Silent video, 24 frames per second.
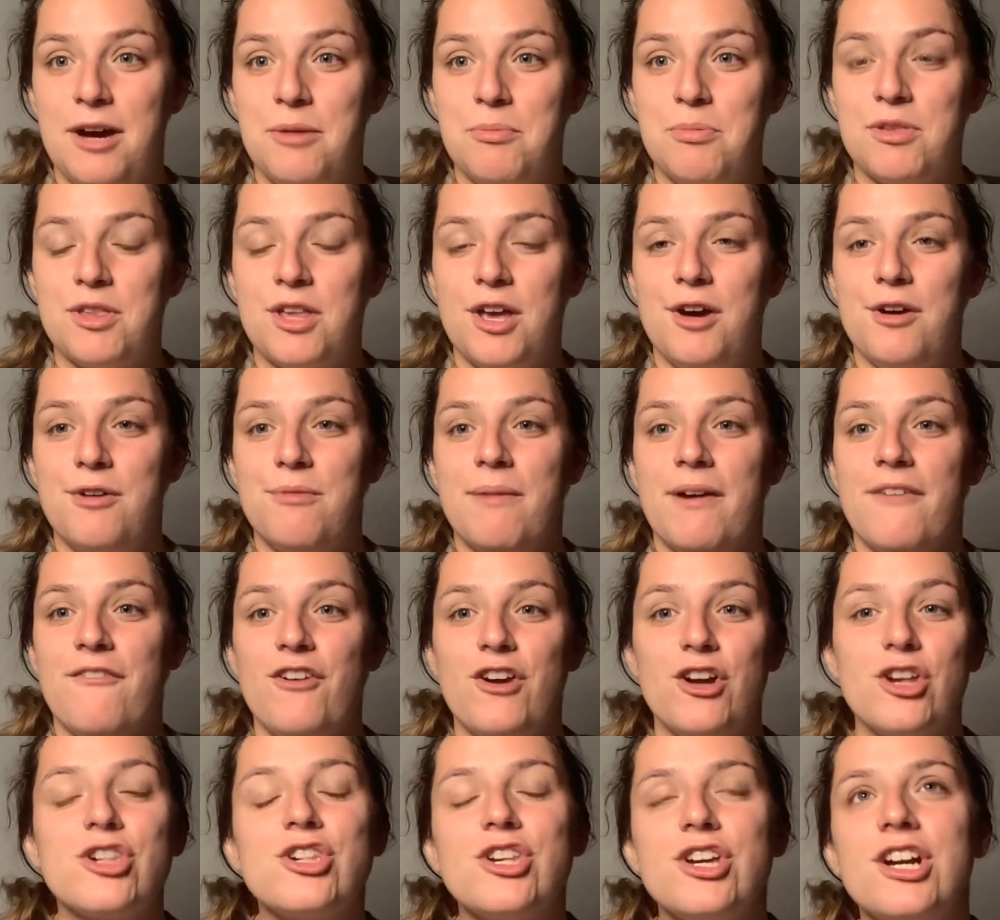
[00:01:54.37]
So my
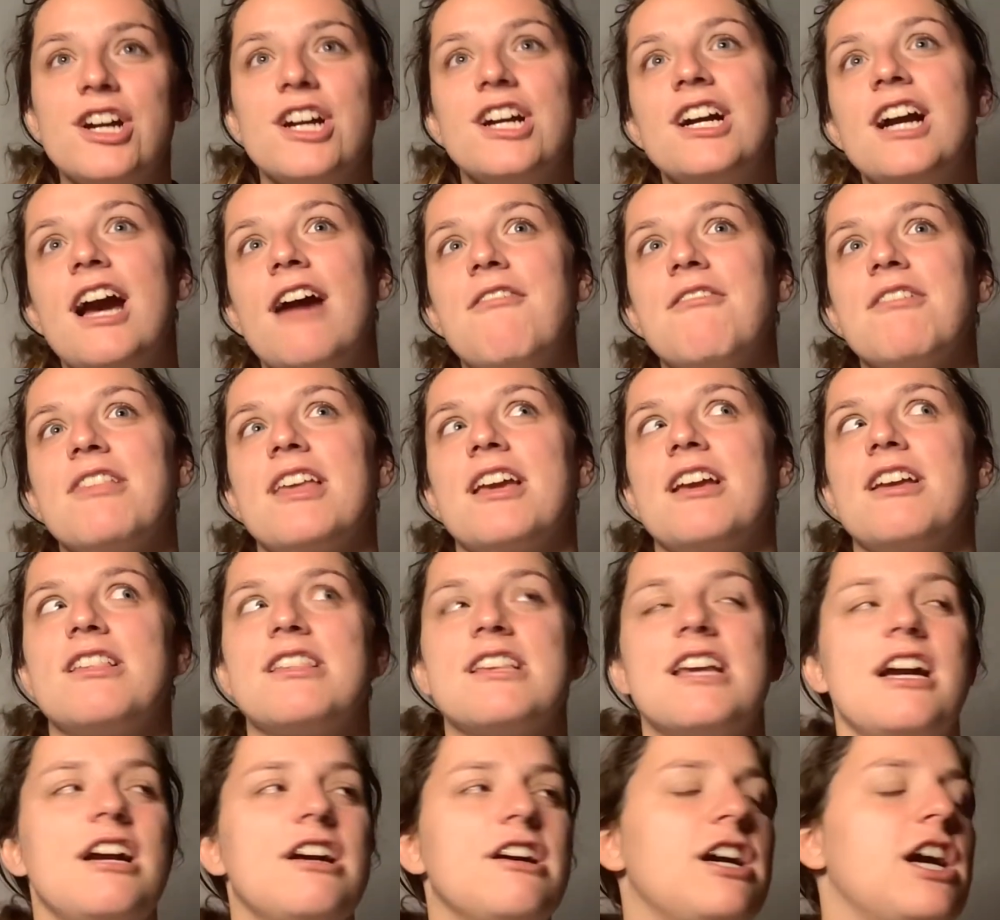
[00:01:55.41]
first year, I was like a
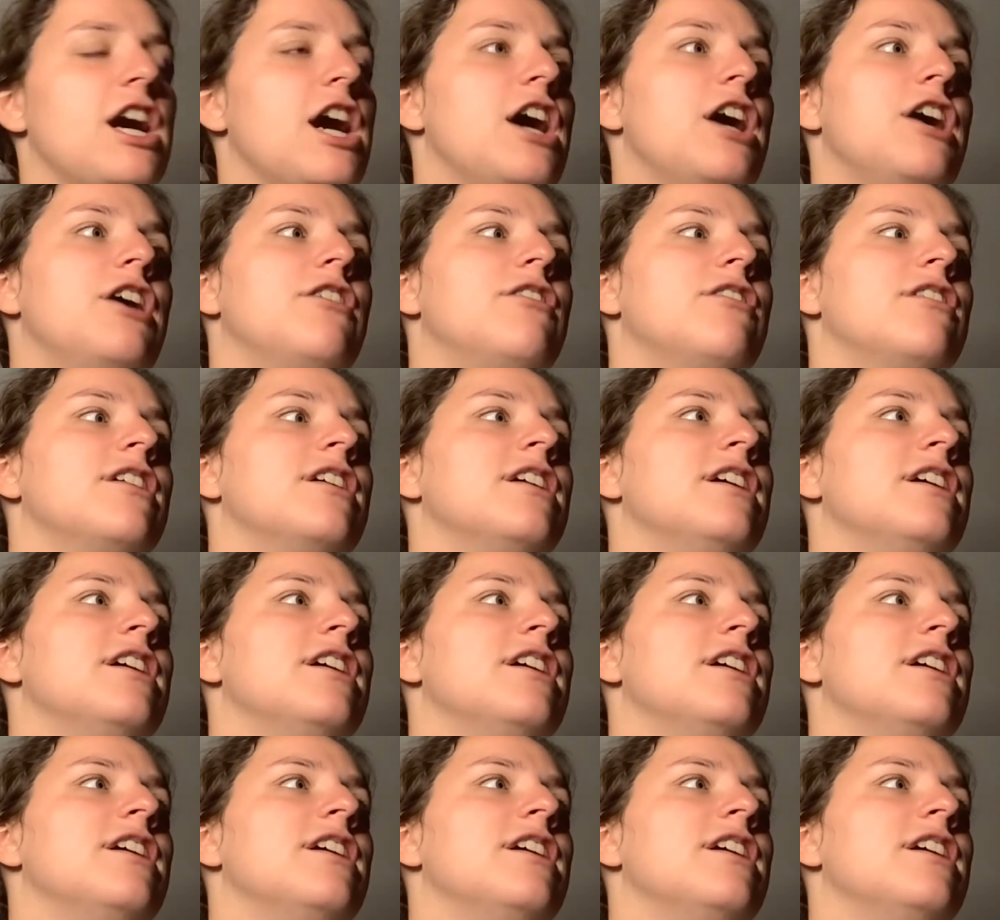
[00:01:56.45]
scarecrow.